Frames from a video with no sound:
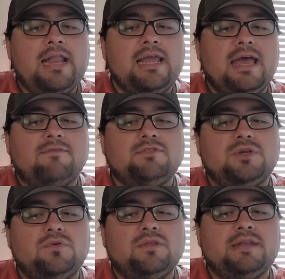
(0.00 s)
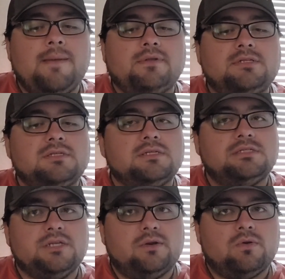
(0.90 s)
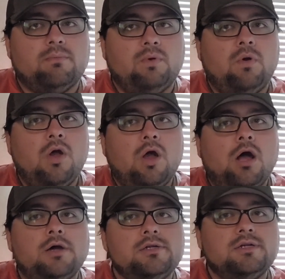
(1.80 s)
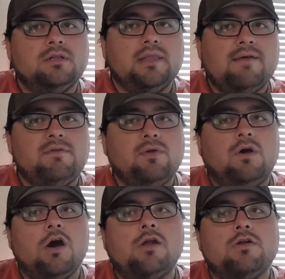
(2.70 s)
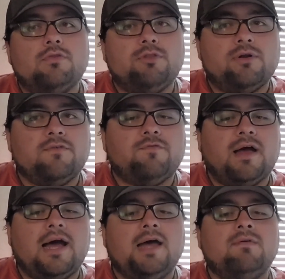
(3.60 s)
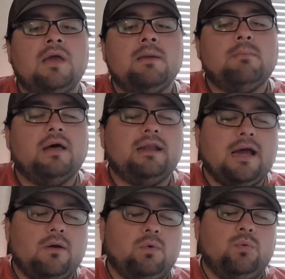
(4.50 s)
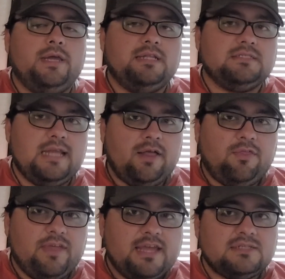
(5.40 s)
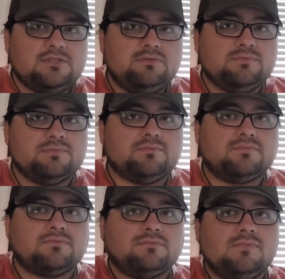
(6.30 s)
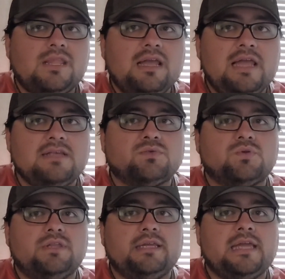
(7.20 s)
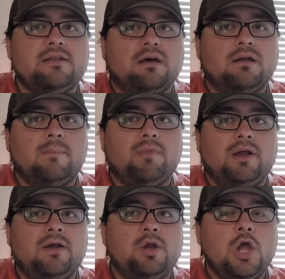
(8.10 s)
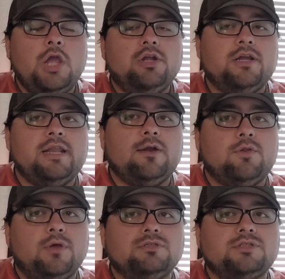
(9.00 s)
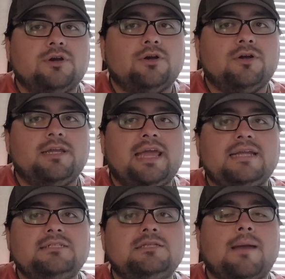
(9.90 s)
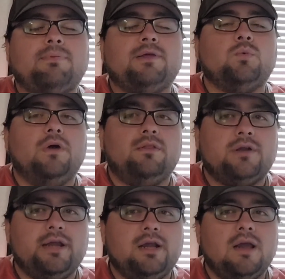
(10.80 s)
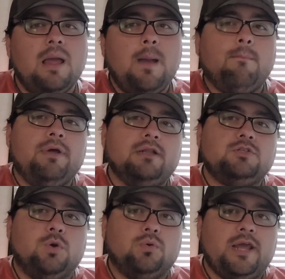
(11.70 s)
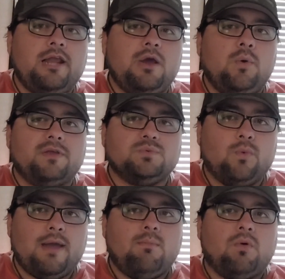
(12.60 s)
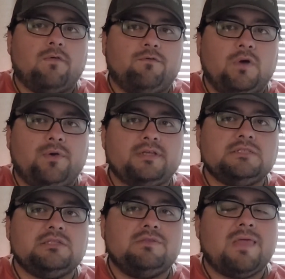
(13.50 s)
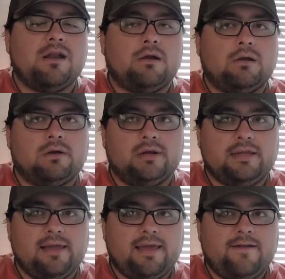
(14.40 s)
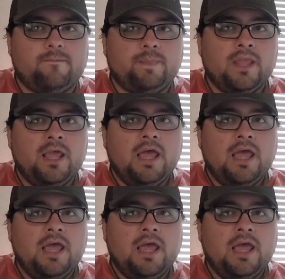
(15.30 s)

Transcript: An EF2, the damage is considerable, 111 to 135 mile an hour winds. Now this is really getting on up there. You're getting close to hurricane type like weather here, but a tornado is way more focused than a hurricane.